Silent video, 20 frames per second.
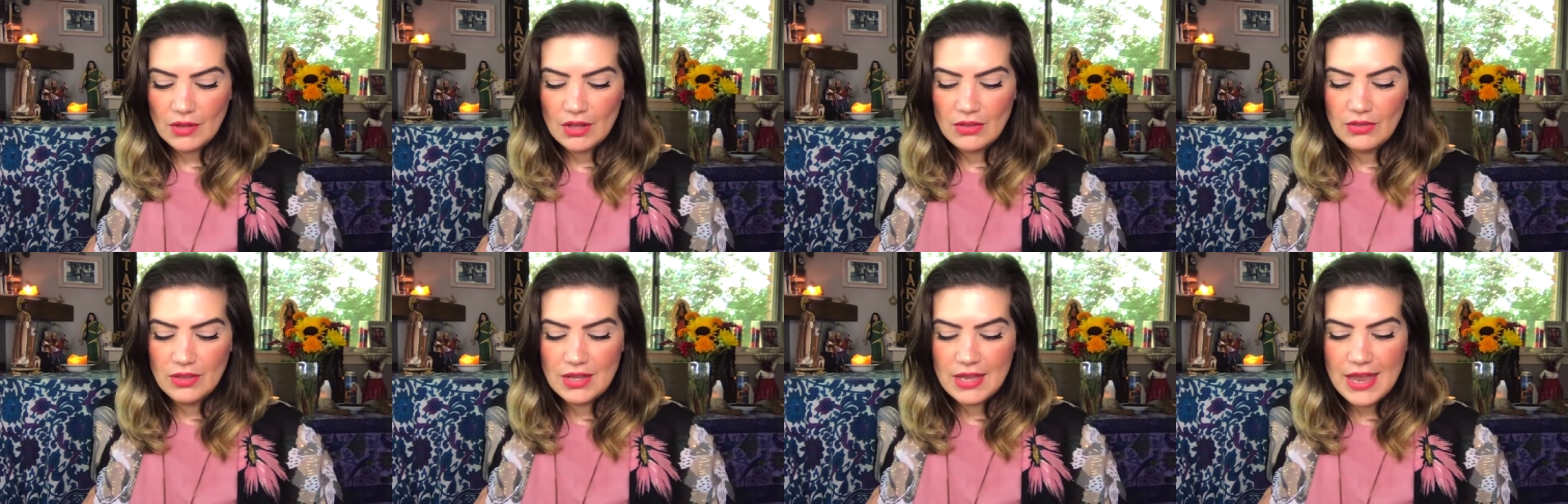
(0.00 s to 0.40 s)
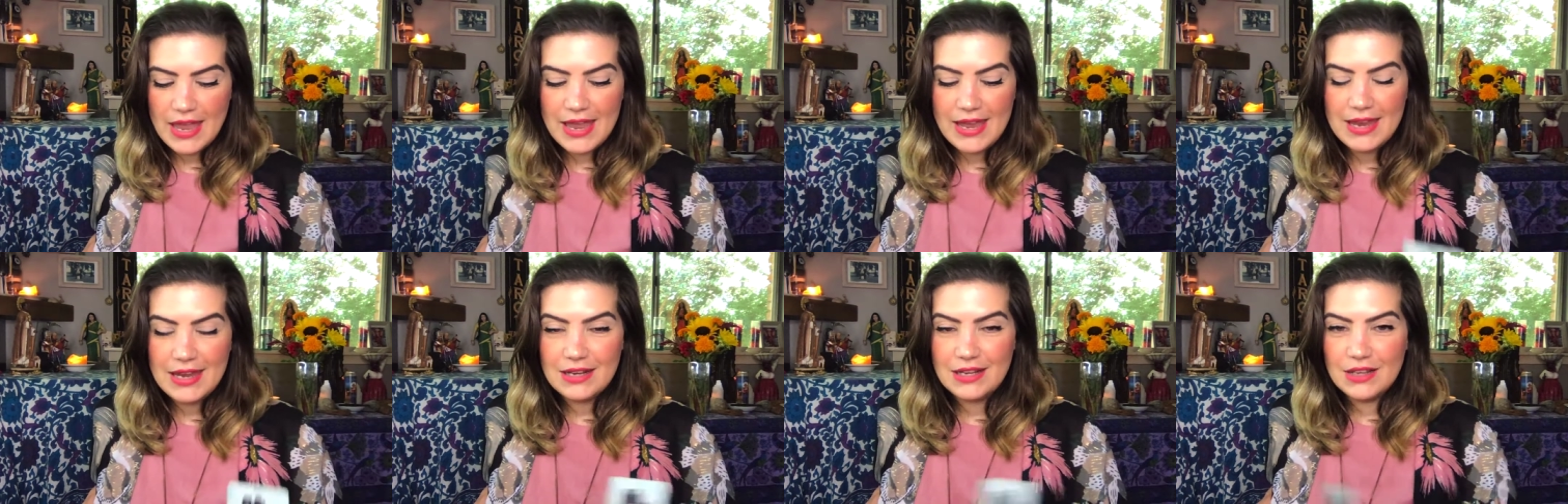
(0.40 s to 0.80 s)
The
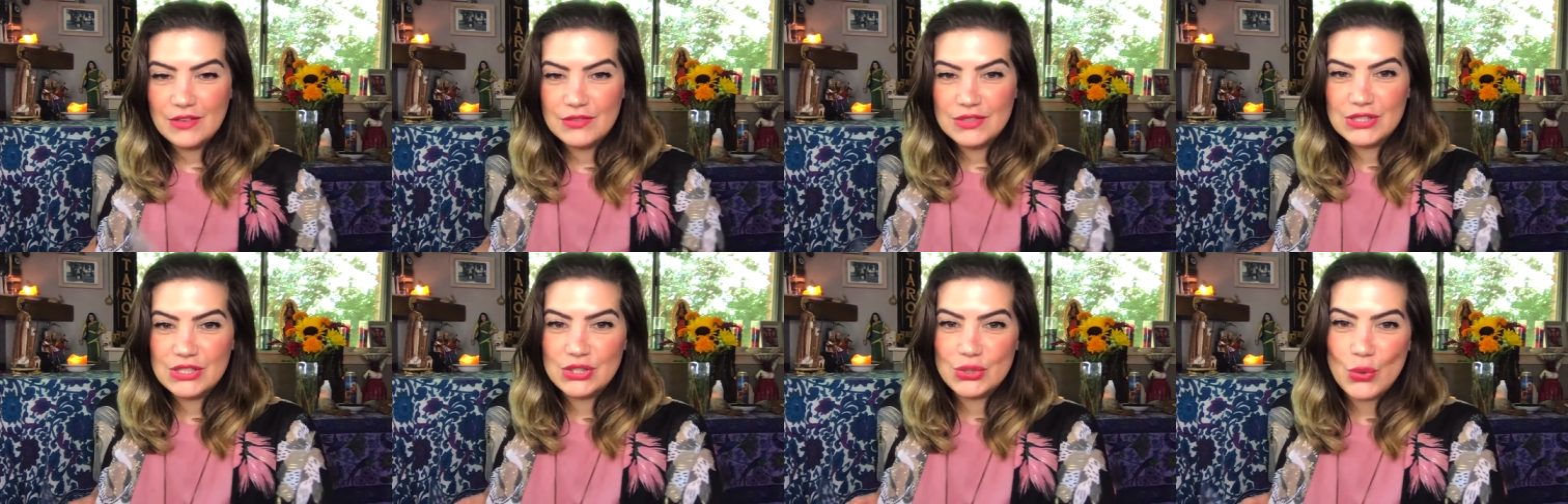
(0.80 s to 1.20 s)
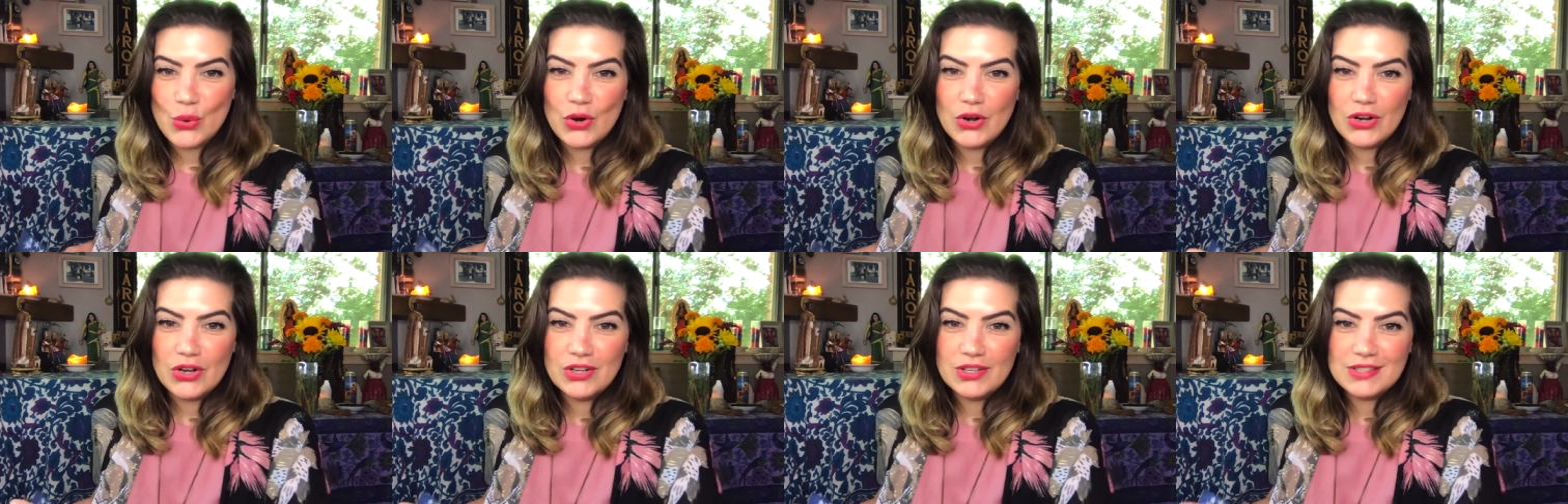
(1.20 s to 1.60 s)
Eight of
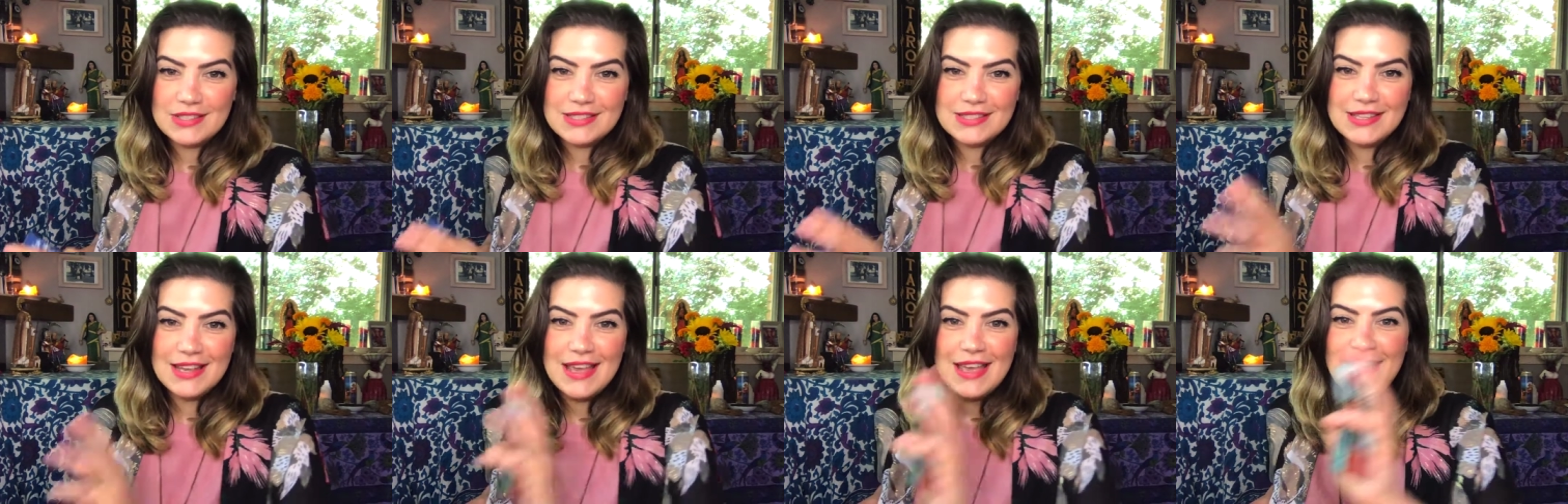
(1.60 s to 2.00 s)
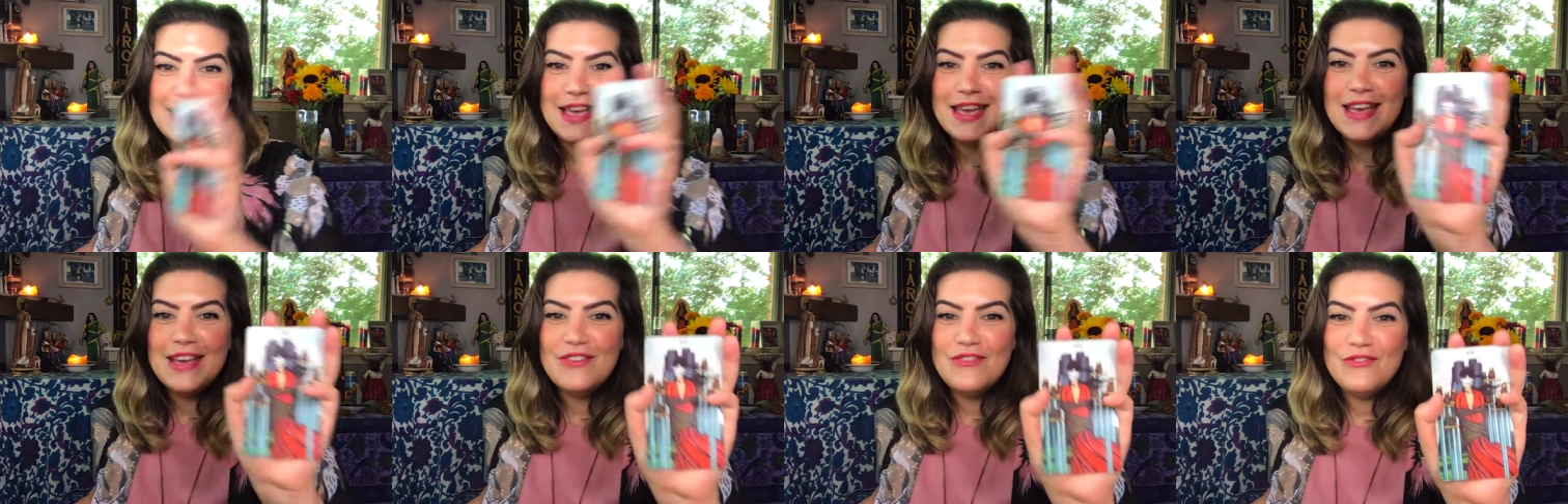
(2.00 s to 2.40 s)
Swords
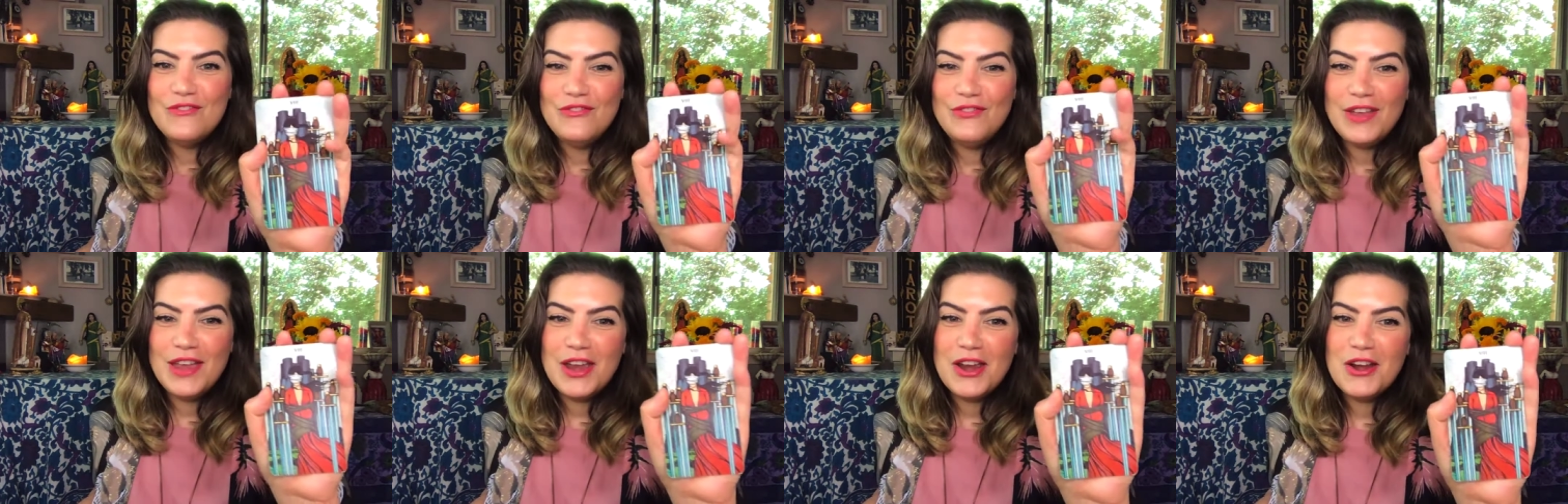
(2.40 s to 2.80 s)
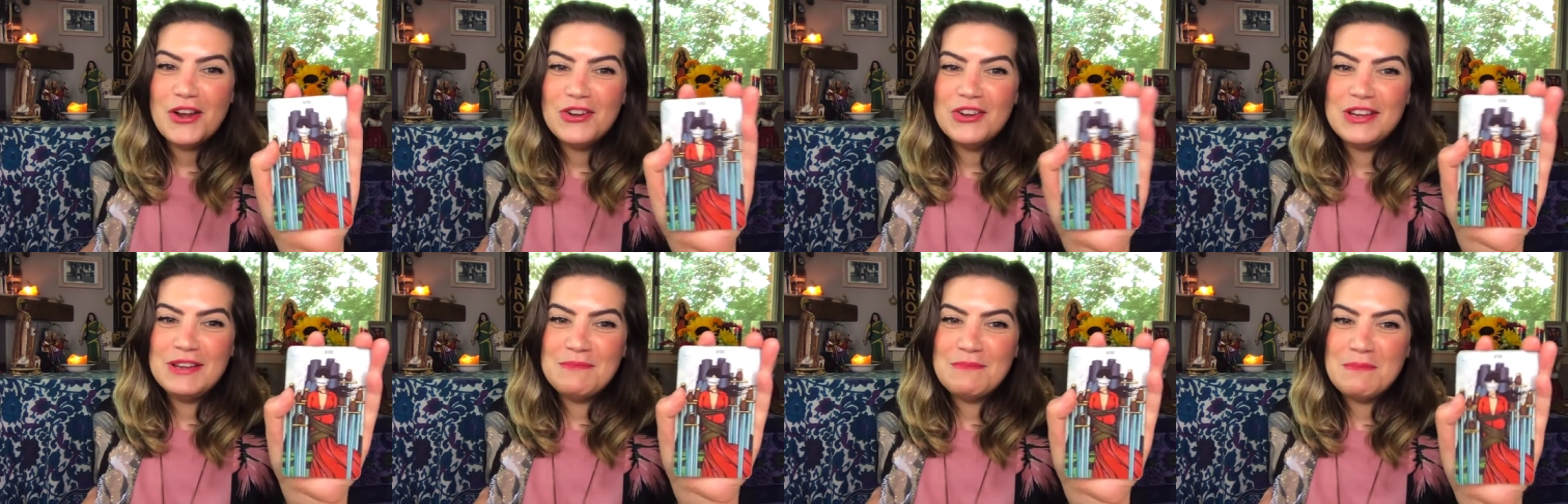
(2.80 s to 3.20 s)

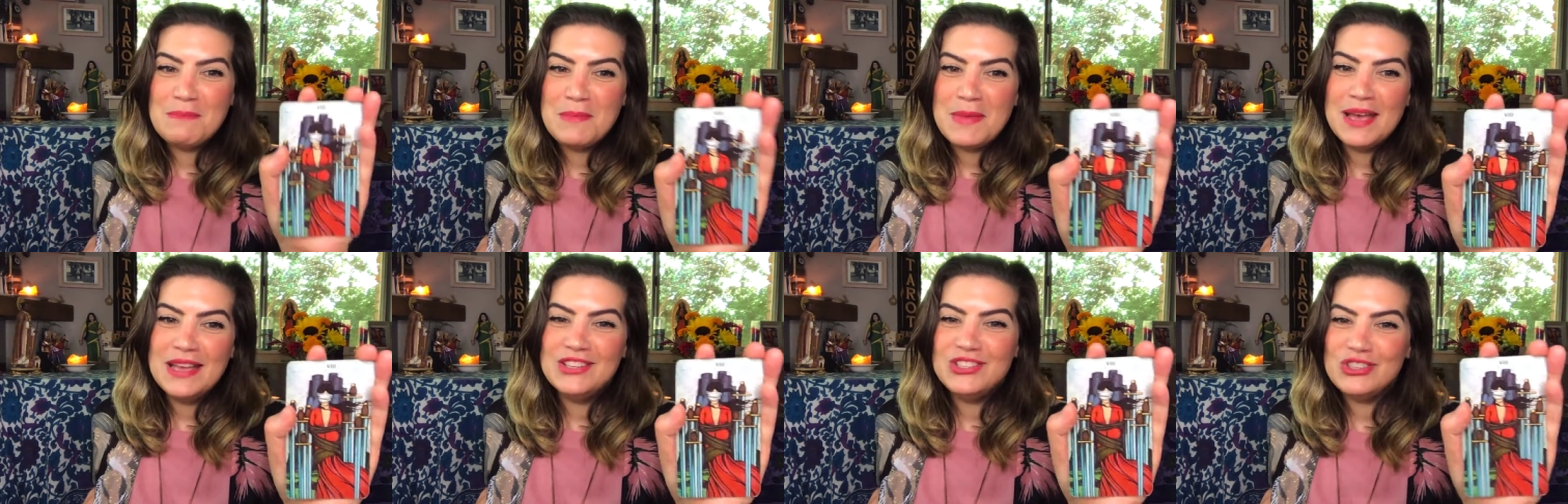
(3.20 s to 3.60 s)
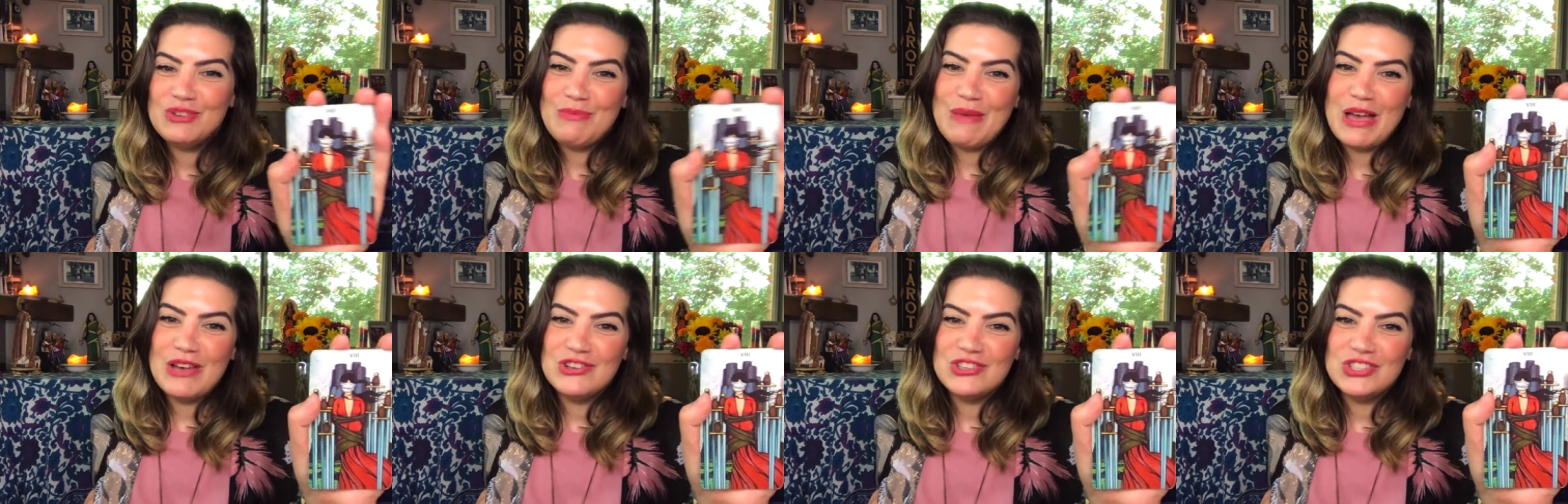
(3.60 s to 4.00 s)
very much
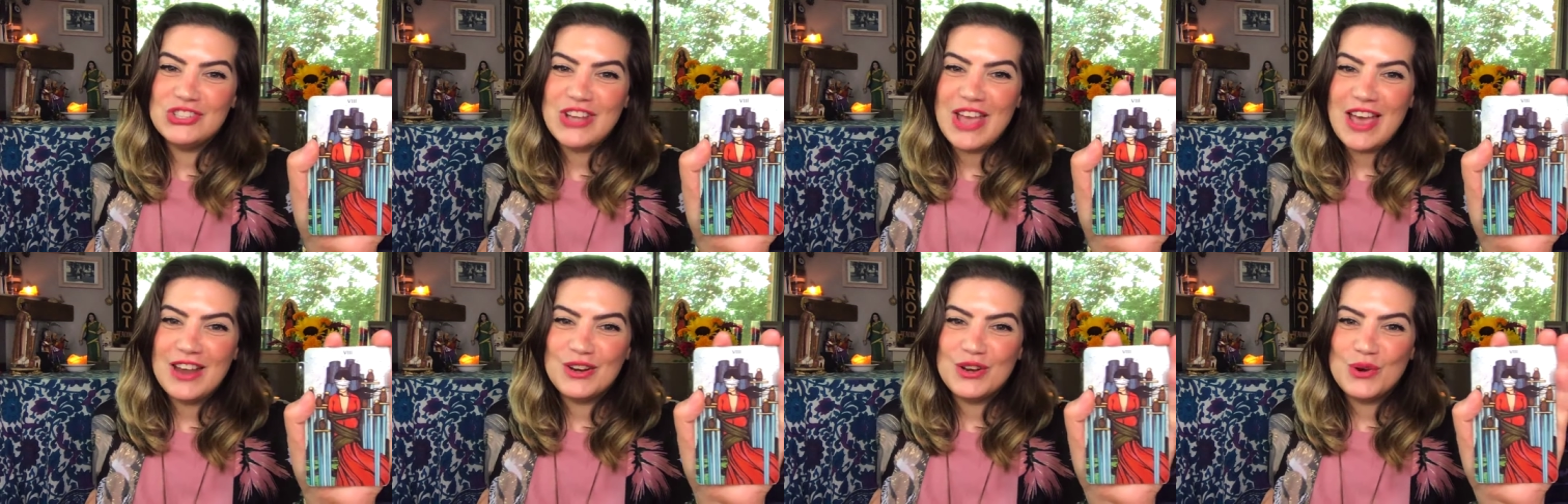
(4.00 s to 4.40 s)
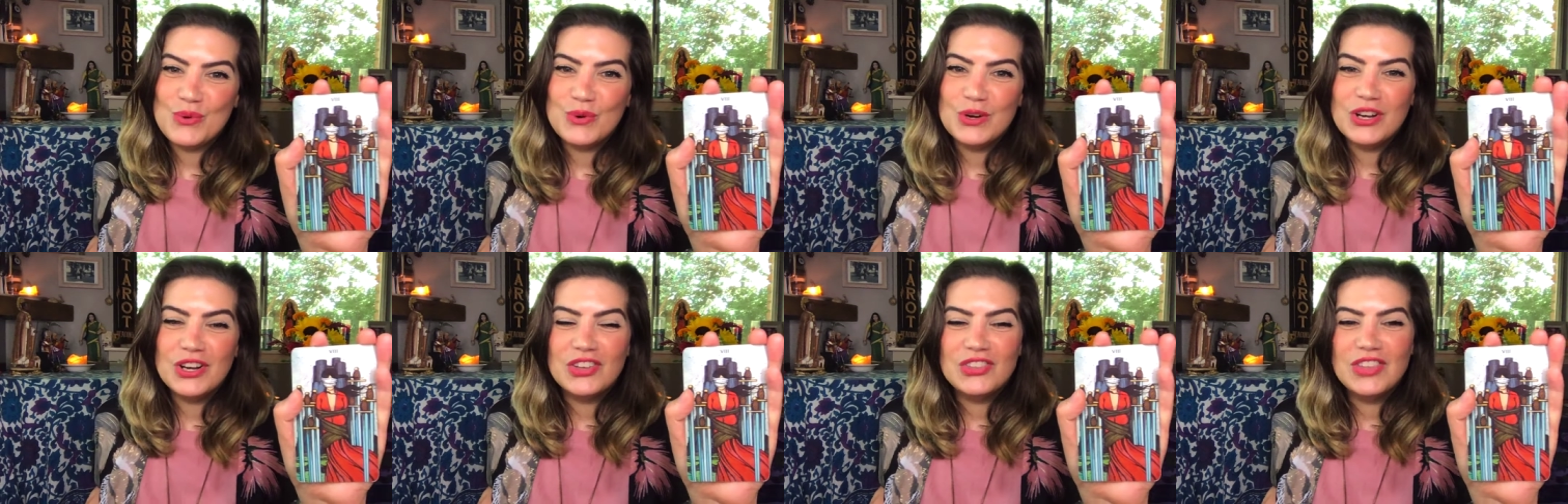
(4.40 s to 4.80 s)
about shadow
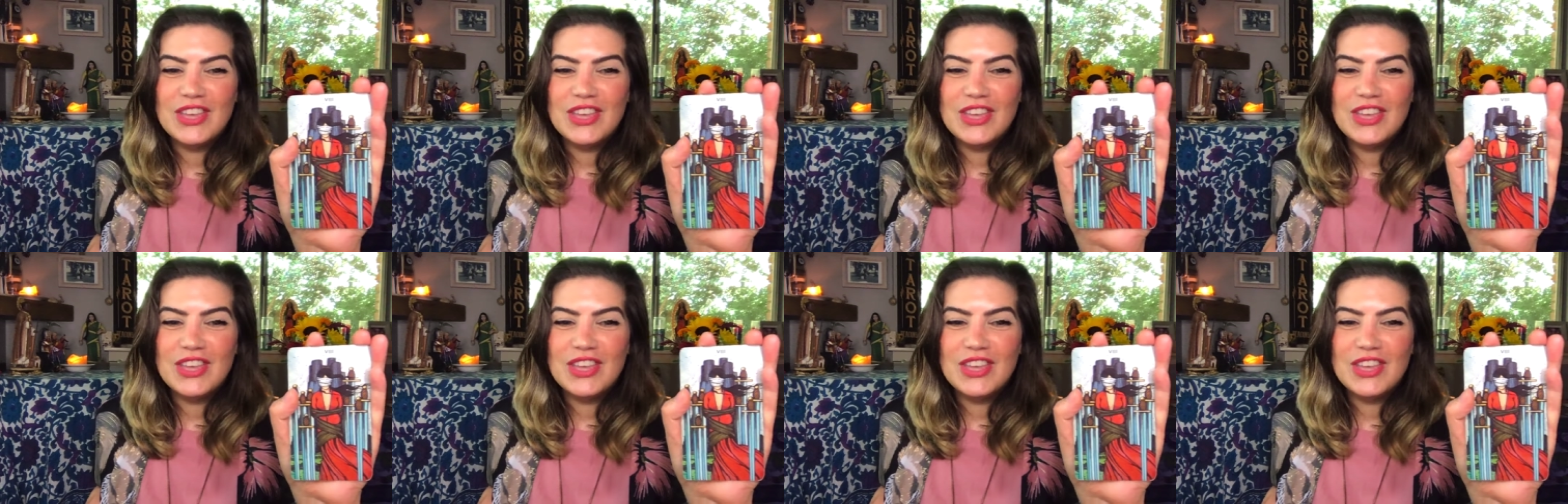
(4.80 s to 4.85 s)
work.